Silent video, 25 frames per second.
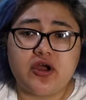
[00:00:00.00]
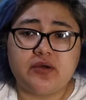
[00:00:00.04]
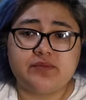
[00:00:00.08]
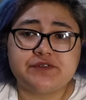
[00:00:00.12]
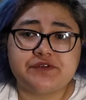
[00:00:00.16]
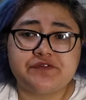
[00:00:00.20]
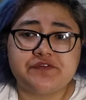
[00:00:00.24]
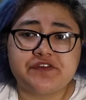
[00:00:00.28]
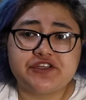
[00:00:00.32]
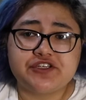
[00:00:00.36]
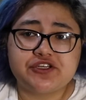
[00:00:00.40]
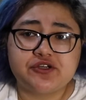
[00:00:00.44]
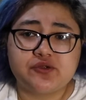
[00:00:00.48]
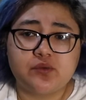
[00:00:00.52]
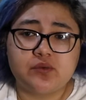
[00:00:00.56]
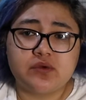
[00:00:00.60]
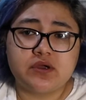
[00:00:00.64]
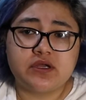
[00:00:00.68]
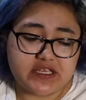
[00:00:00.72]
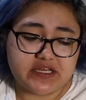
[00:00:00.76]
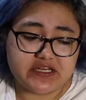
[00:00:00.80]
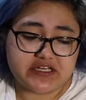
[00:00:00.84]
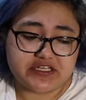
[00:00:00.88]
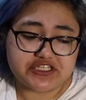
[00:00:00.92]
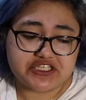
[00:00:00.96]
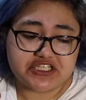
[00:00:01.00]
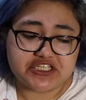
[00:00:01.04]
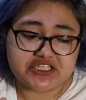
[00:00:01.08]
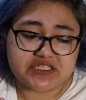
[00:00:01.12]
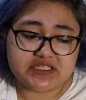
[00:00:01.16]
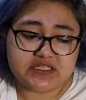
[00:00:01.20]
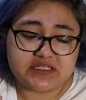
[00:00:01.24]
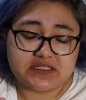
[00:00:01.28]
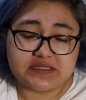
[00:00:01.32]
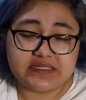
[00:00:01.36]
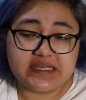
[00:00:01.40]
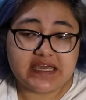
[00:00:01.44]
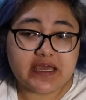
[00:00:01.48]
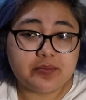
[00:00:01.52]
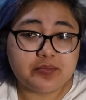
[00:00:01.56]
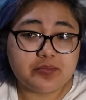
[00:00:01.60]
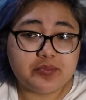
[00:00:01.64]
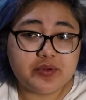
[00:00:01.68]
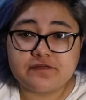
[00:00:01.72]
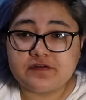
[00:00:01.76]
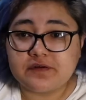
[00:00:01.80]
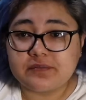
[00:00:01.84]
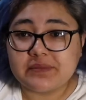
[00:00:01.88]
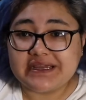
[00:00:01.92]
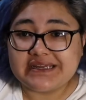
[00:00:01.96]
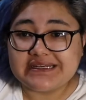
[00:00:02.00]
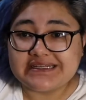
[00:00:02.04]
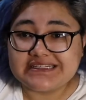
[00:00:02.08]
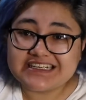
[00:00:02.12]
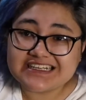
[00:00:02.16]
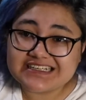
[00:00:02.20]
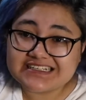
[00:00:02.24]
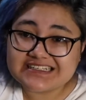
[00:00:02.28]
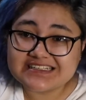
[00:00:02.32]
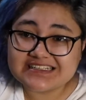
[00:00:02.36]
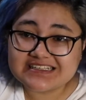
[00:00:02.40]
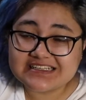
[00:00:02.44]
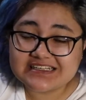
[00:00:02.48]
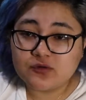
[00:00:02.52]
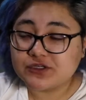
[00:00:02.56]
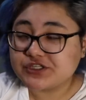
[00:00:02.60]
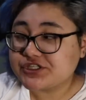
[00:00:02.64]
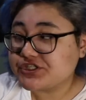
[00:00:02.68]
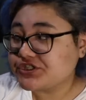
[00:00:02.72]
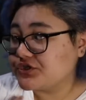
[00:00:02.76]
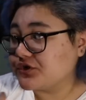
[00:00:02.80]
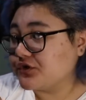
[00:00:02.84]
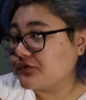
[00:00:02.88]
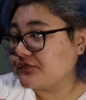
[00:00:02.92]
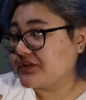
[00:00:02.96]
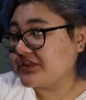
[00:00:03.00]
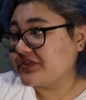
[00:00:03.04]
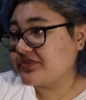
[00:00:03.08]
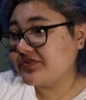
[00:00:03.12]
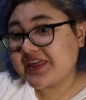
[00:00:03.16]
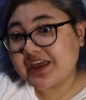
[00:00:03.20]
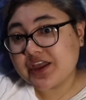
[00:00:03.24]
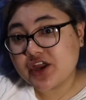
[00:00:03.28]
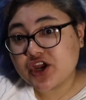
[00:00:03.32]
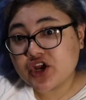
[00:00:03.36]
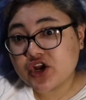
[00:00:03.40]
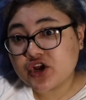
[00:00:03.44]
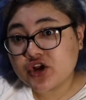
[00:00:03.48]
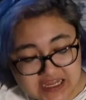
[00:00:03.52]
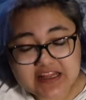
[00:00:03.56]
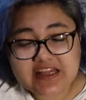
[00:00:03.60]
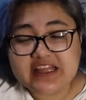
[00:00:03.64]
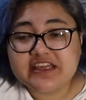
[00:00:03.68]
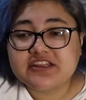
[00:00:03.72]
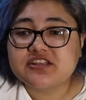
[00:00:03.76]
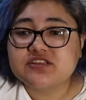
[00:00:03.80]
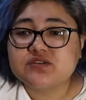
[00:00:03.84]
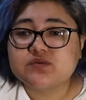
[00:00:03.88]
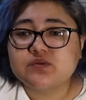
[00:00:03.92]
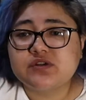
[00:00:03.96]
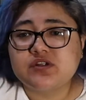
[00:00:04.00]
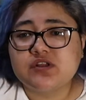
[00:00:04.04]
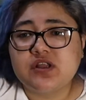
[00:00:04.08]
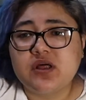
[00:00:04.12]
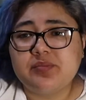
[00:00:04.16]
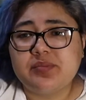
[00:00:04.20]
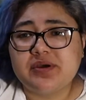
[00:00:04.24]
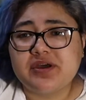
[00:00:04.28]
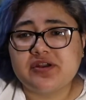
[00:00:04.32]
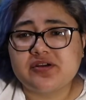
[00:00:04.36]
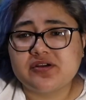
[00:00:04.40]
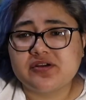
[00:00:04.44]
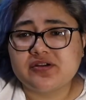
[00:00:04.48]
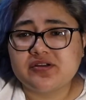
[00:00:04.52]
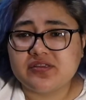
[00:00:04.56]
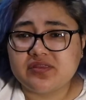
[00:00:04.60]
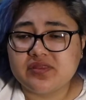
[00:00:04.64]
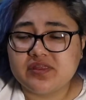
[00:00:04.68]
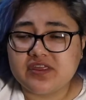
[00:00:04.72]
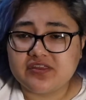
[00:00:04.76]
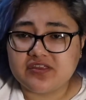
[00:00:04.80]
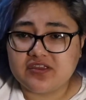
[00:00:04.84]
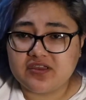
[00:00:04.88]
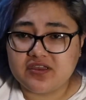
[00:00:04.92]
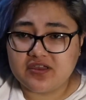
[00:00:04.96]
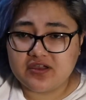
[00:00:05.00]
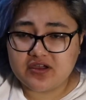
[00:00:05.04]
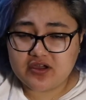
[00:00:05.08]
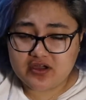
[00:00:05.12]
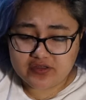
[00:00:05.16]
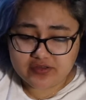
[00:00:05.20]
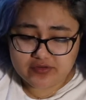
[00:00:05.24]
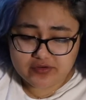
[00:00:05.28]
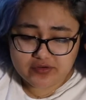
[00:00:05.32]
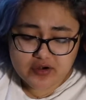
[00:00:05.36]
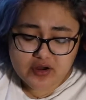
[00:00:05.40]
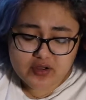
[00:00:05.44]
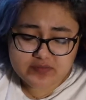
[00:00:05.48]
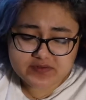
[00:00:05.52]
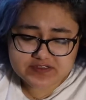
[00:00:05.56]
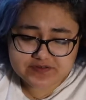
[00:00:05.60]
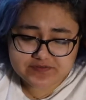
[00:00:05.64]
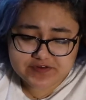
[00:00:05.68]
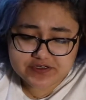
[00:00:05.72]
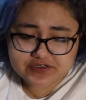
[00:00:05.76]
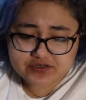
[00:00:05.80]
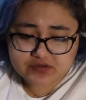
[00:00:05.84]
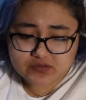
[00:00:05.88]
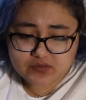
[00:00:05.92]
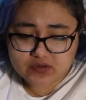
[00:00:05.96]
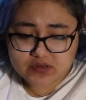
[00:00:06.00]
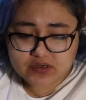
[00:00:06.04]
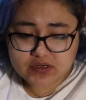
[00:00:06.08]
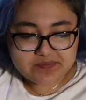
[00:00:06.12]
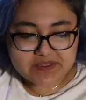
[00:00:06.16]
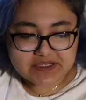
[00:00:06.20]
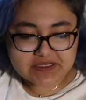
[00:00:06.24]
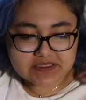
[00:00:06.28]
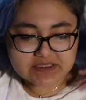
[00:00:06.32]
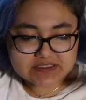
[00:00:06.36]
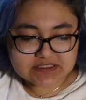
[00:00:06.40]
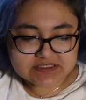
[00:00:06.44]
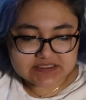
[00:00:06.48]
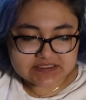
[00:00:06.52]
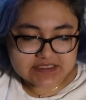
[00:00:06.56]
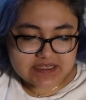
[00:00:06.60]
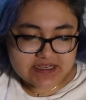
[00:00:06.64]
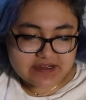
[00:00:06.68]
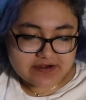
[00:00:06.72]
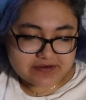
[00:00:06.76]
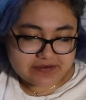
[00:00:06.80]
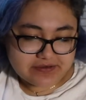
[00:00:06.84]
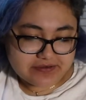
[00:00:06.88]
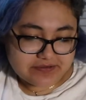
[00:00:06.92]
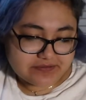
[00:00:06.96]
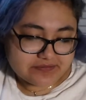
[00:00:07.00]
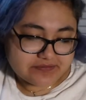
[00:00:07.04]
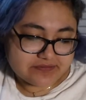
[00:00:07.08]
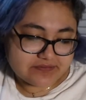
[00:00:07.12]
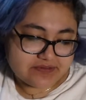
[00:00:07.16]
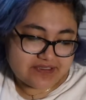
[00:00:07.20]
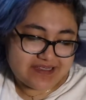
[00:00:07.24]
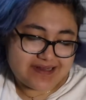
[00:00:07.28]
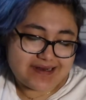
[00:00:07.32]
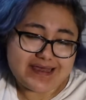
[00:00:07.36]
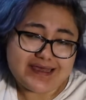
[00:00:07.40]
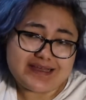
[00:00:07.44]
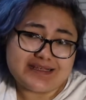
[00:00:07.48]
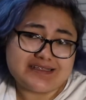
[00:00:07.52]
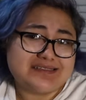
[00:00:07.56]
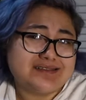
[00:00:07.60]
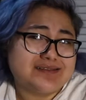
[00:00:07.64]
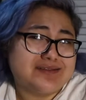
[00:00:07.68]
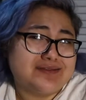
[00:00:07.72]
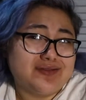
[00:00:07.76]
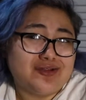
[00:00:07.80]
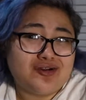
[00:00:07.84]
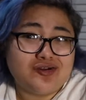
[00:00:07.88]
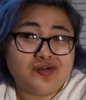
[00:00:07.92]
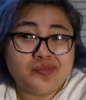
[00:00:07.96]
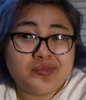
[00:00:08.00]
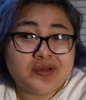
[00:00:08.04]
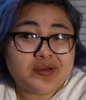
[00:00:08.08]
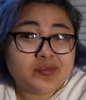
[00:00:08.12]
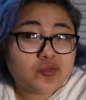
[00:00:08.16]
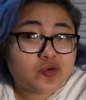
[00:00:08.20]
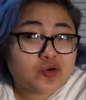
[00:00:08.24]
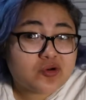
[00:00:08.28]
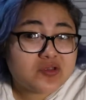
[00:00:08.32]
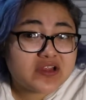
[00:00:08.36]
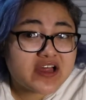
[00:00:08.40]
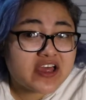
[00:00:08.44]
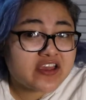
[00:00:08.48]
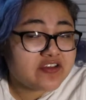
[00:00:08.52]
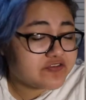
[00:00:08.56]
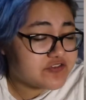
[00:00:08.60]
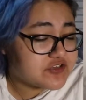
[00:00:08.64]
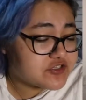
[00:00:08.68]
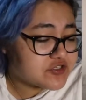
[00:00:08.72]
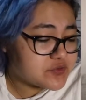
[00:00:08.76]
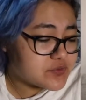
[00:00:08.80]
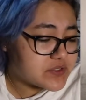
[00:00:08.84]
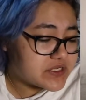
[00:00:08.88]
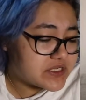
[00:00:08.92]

observational one. It is just a lamp for my desk, which is over there. I like this one a lot better than the other observational one because, I don't know, it has a little bit more life to